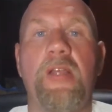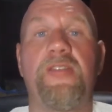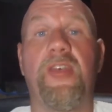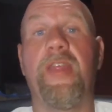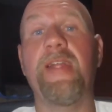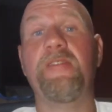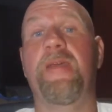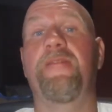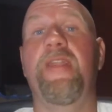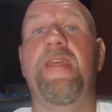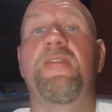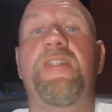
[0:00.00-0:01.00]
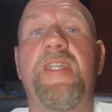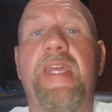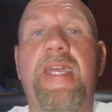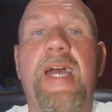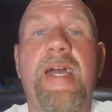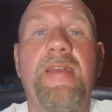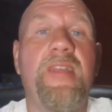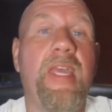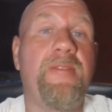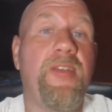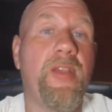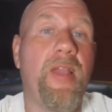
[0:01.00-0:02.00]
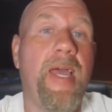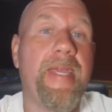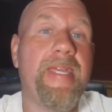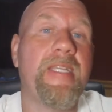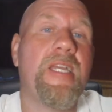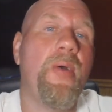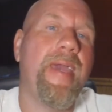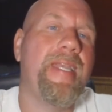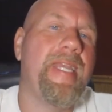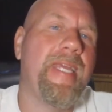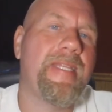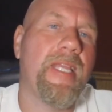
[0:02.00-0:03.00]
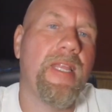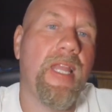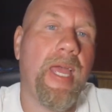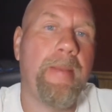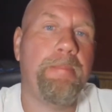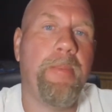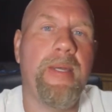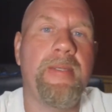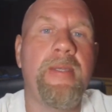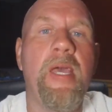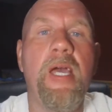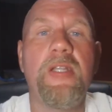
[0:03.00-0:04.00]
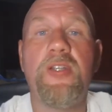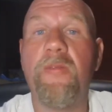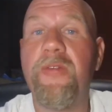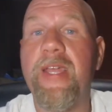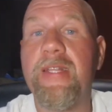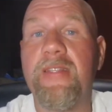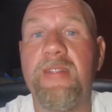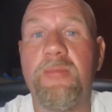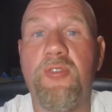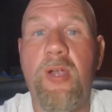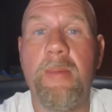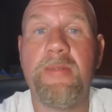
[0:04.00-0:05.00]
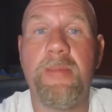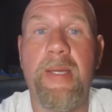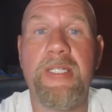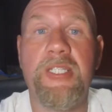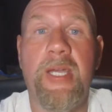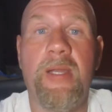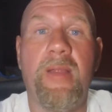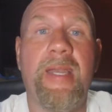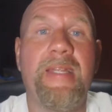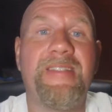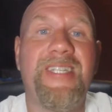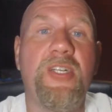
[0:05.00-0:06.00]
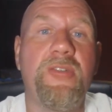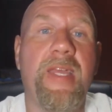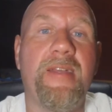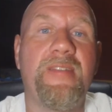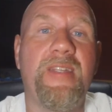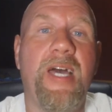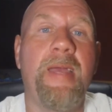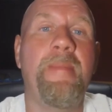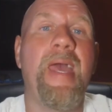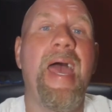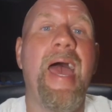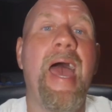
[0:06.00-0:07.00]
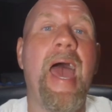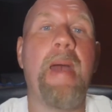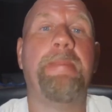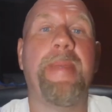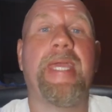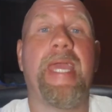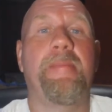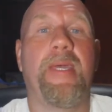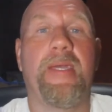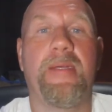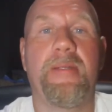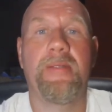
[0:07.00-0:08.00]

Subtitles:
So that's my video today, guys. If you like it, go ahead and hit the like button. Don't forget to subscribe to my channel, and until next time, happy gaming.